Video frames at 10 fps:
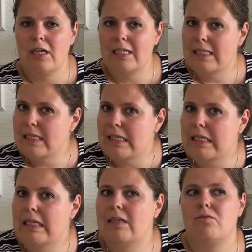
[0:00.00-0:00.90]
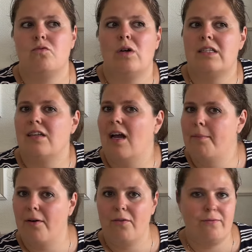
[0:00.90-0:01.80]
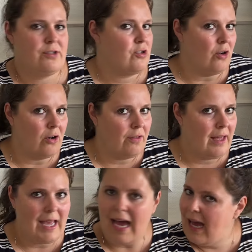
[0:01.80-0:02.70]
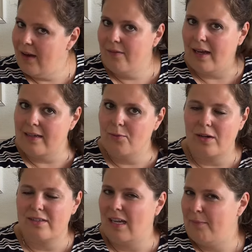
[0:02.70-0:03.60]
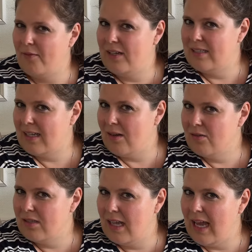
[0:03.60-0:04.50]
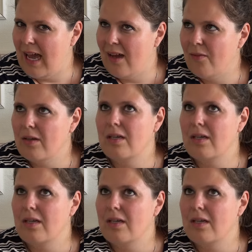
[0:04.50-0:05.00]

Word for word: see what type of stock they have and what type of discounts they have?